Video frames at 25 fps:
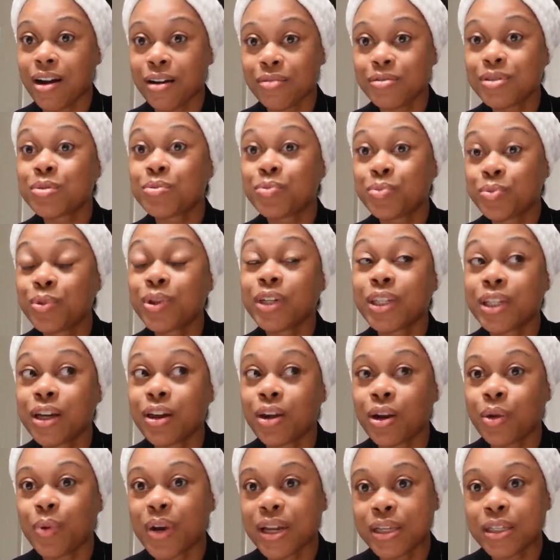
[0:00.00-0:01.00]
I was really
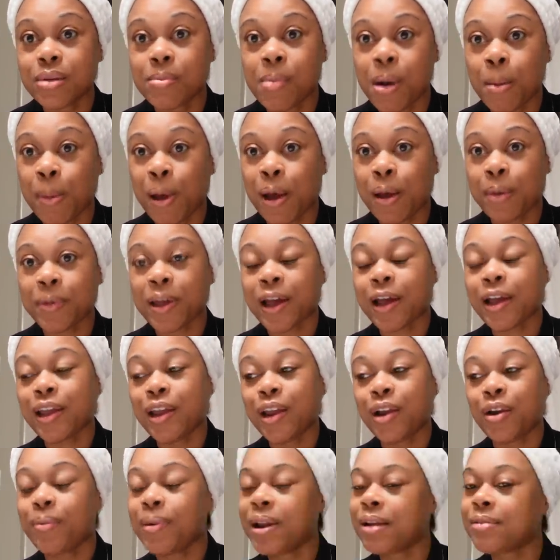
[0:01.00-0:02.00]
going to wait till my mom got
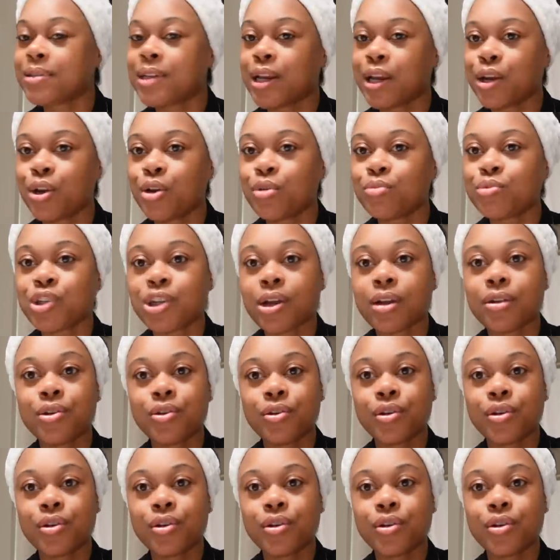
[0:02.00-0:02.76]
here, but I was like, nope, Shanna,